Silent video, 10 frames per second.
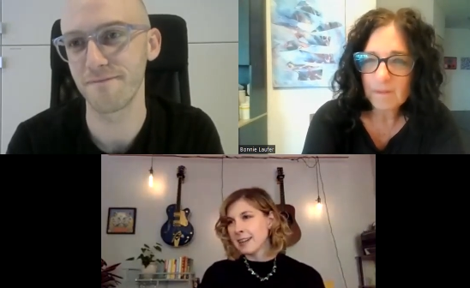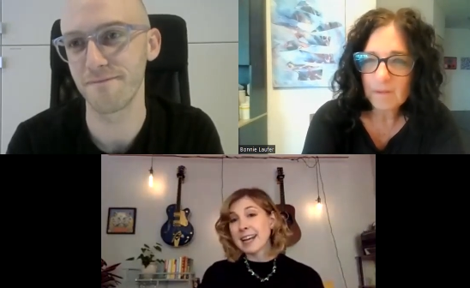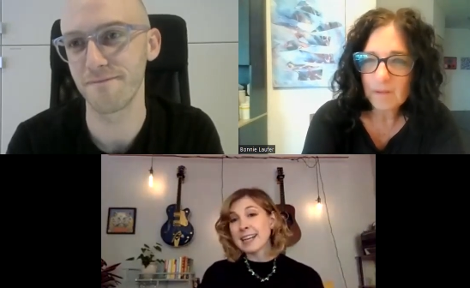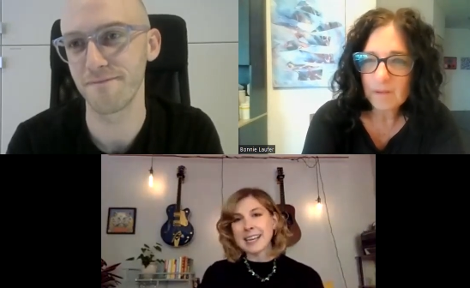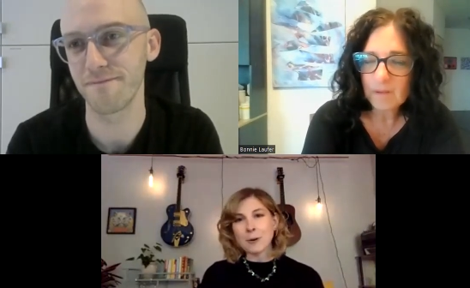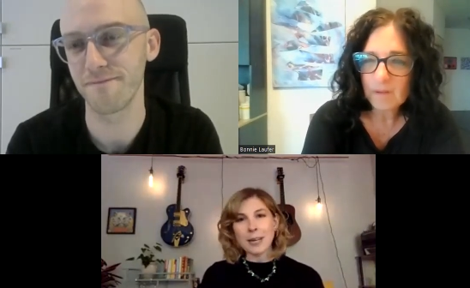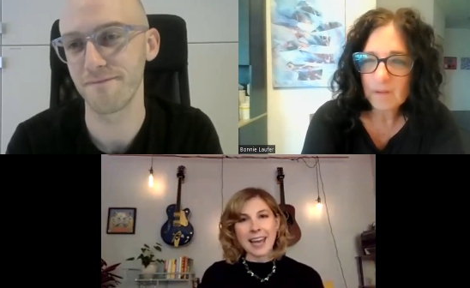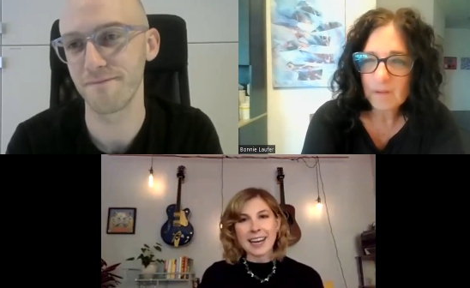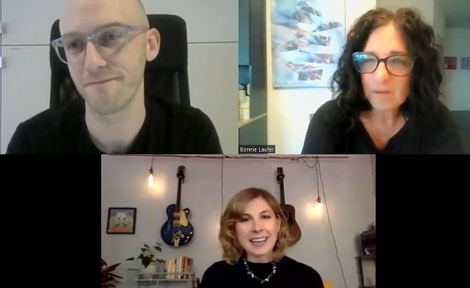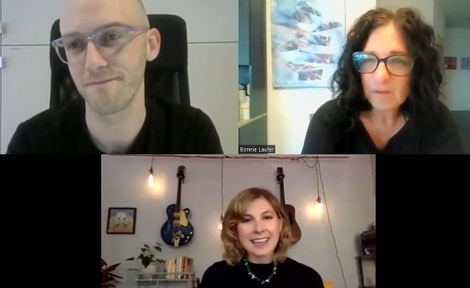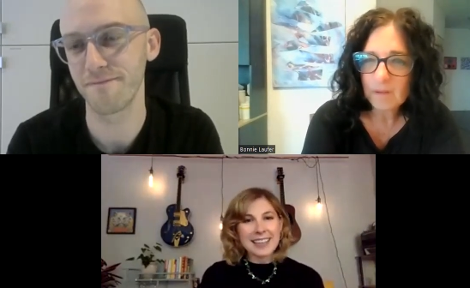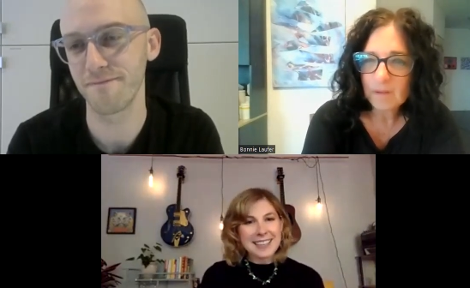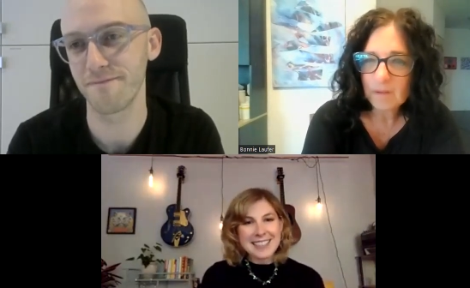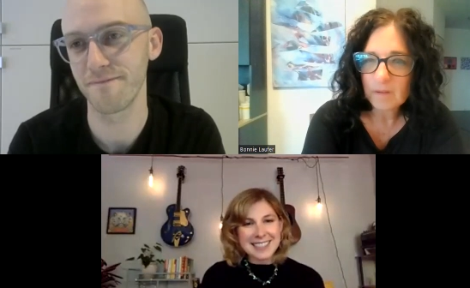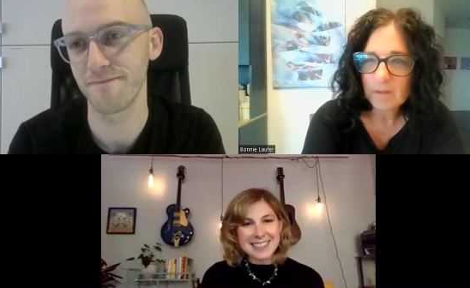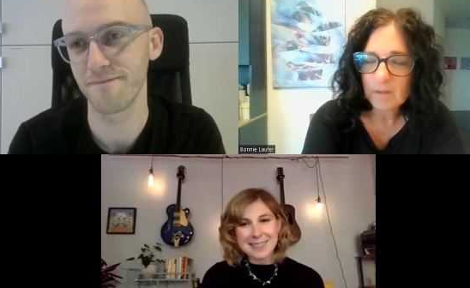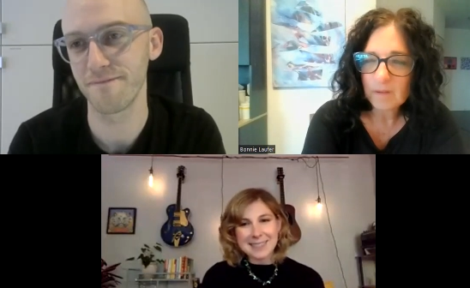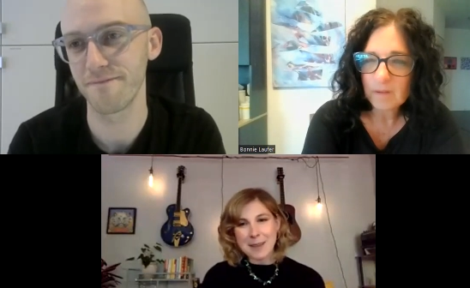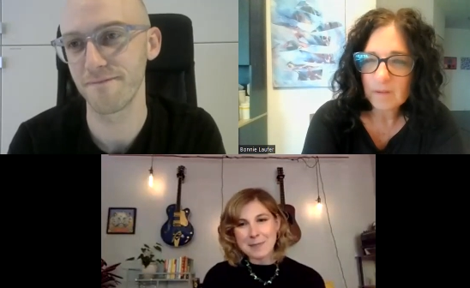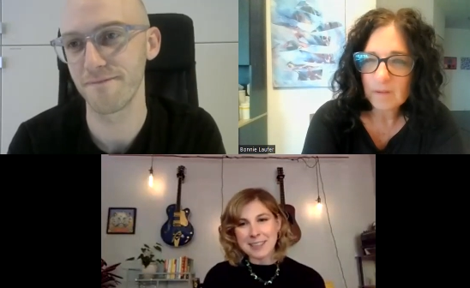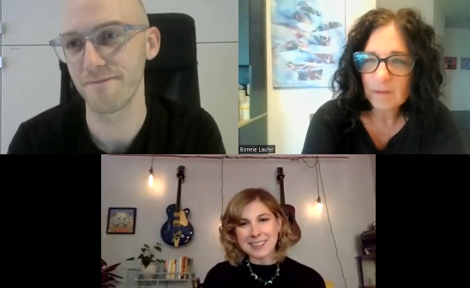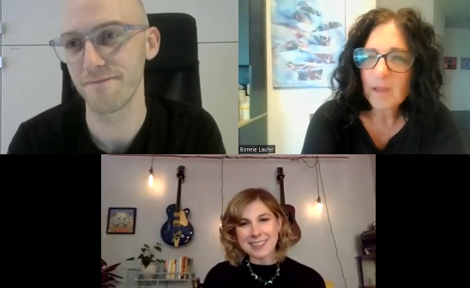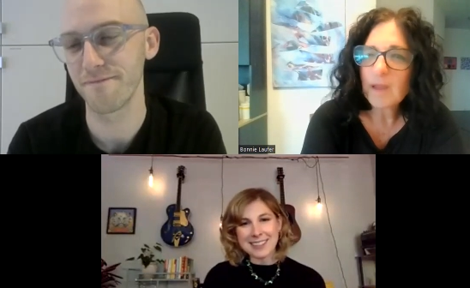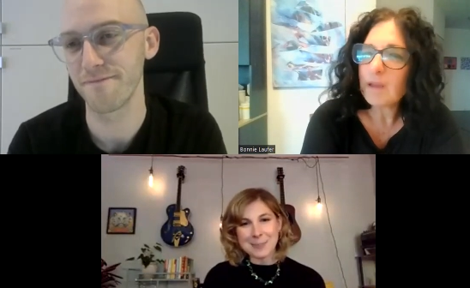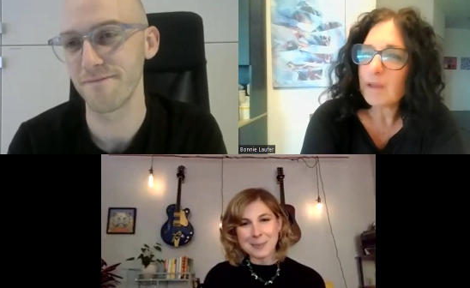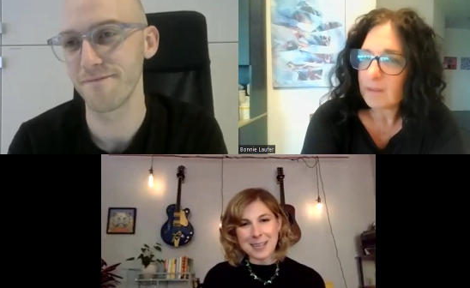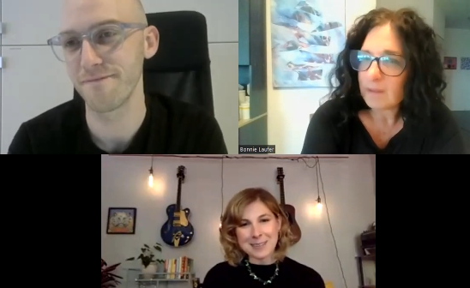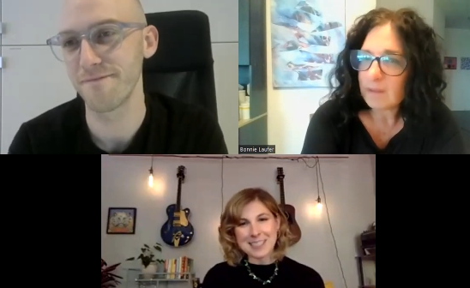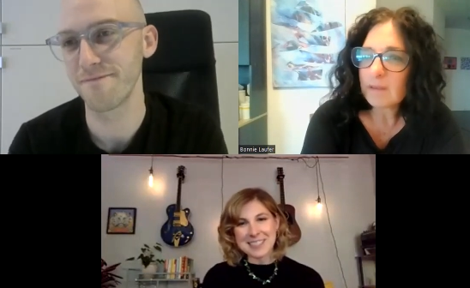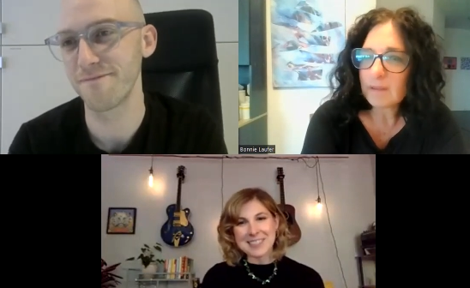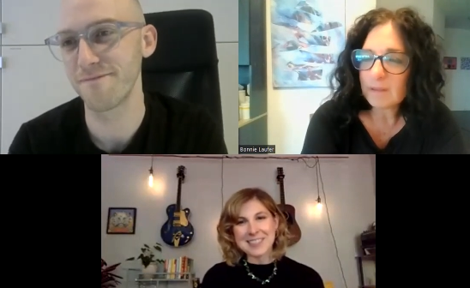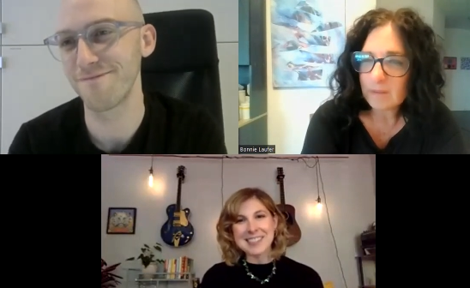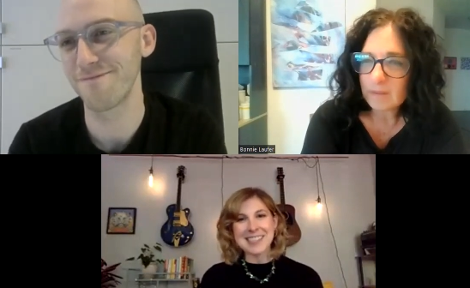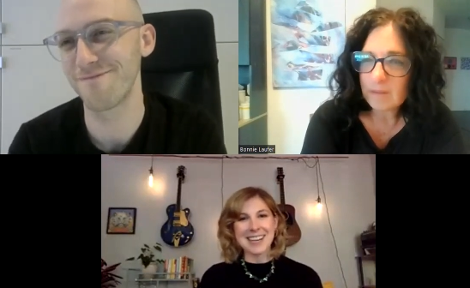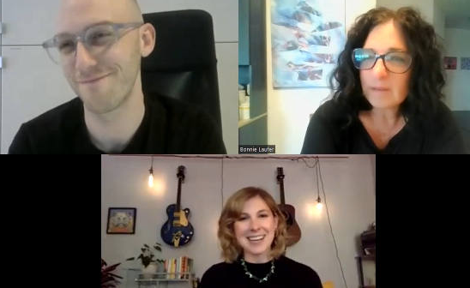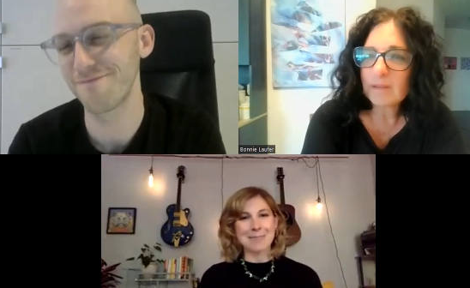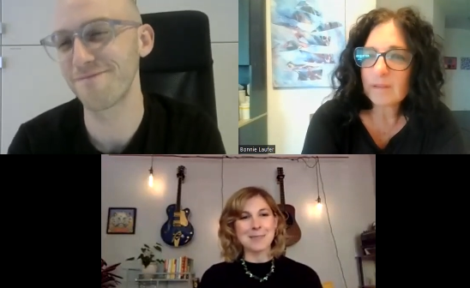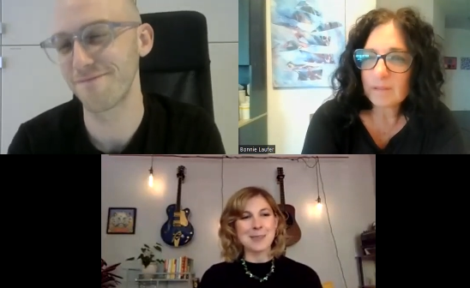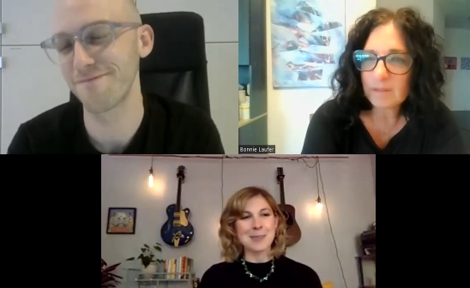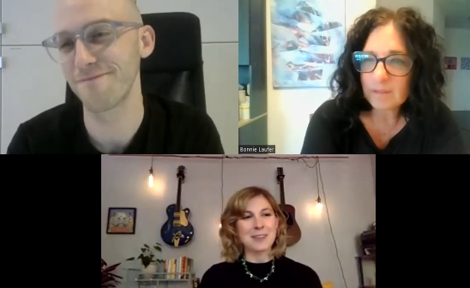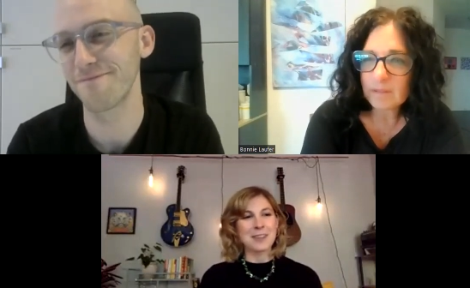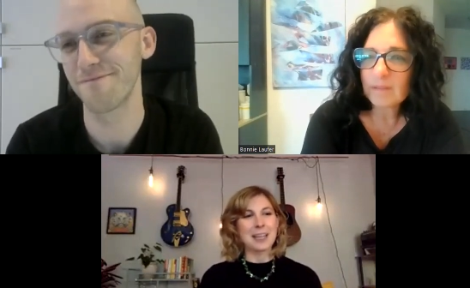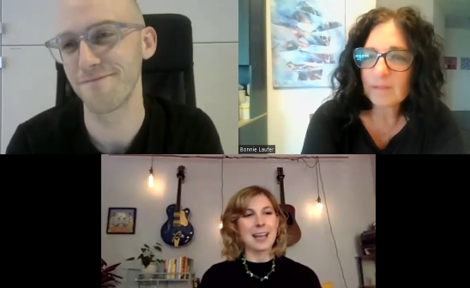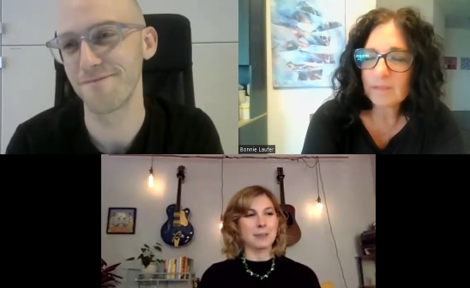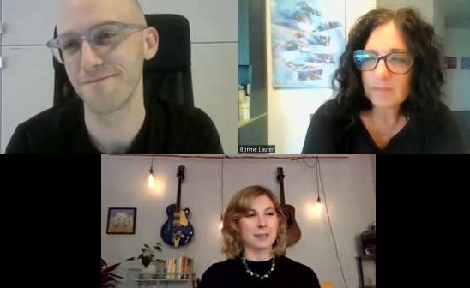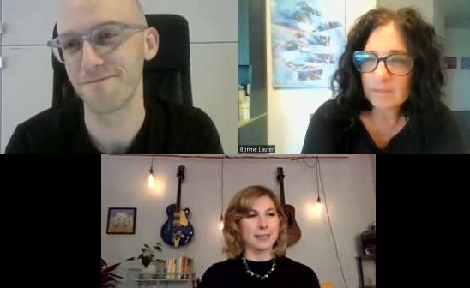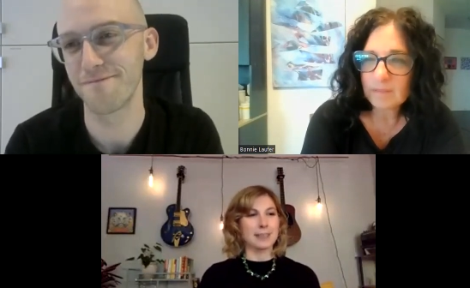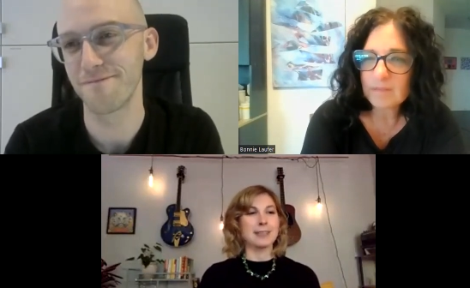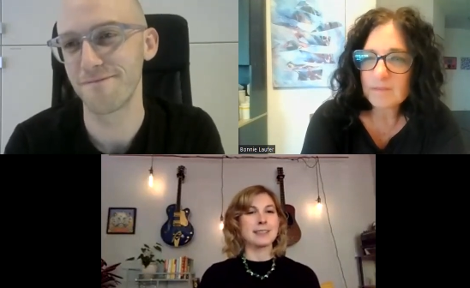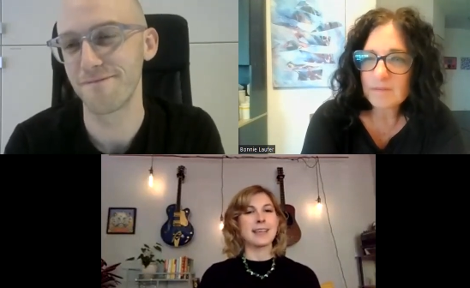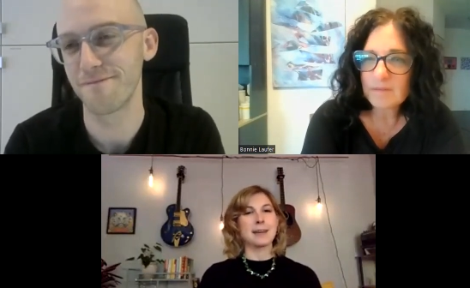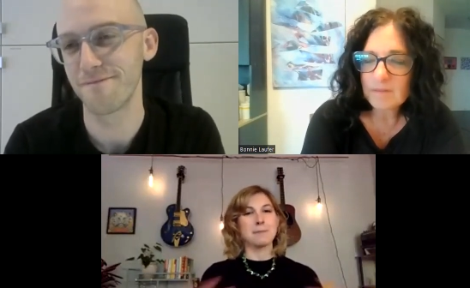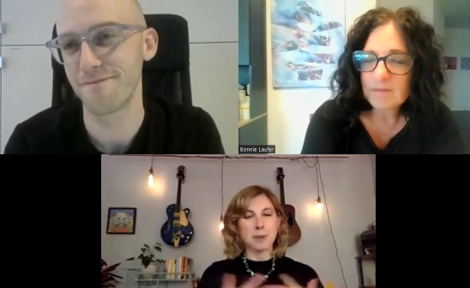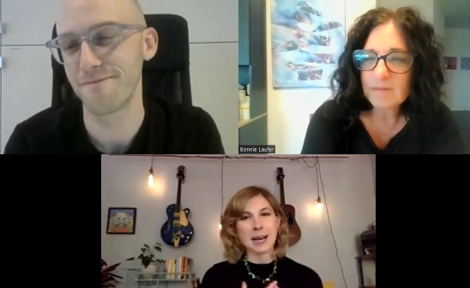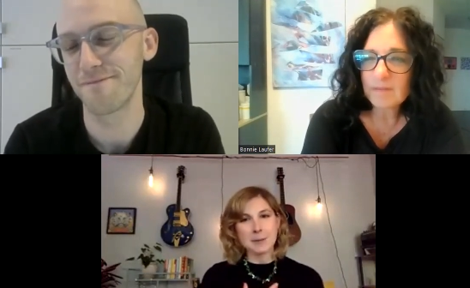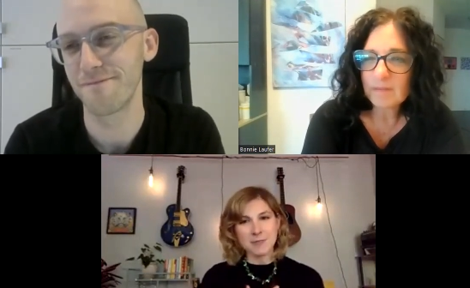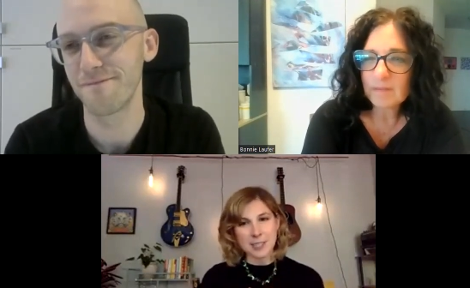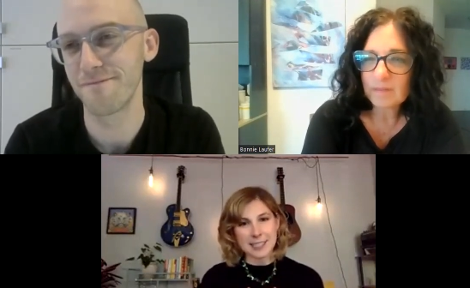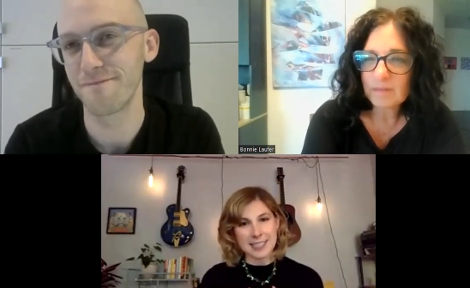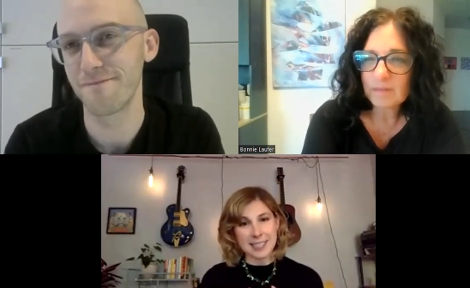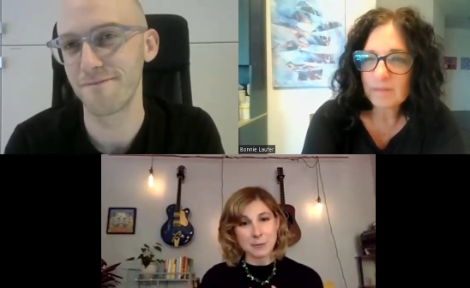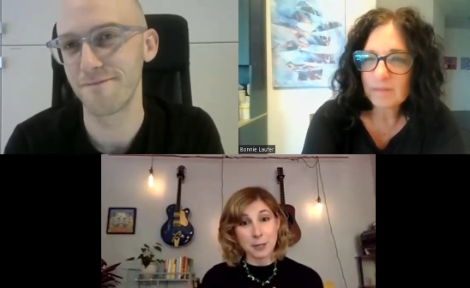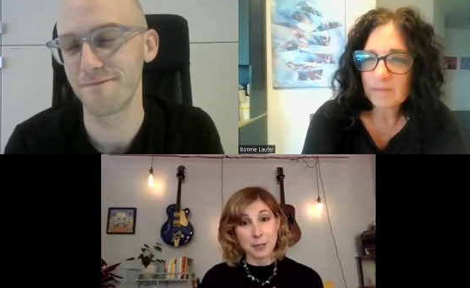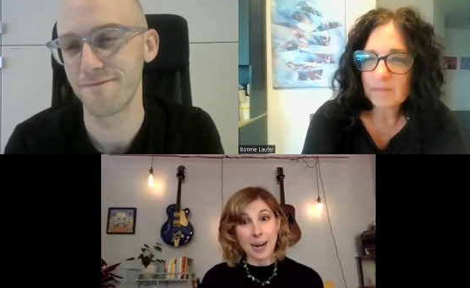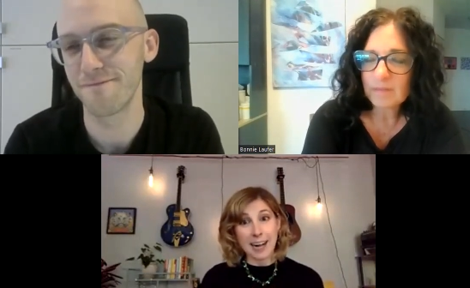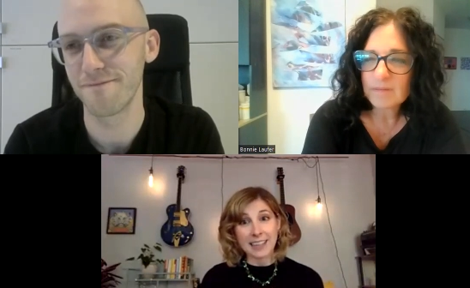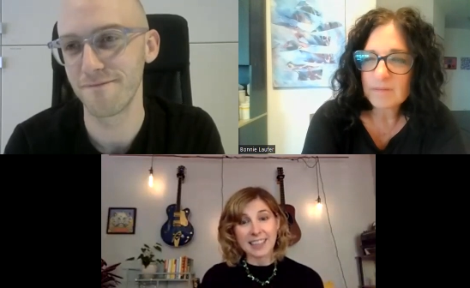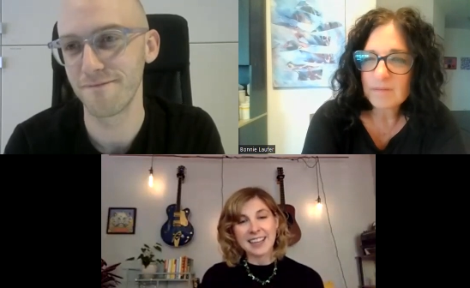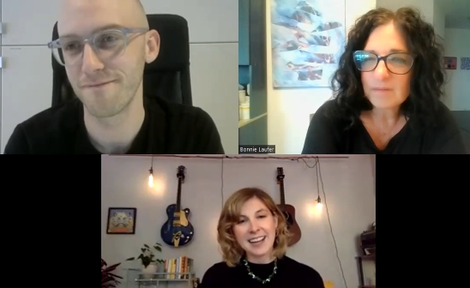Speaker 1: organic is maybe the word I would use. So I feel like Adrian set me up for success really well,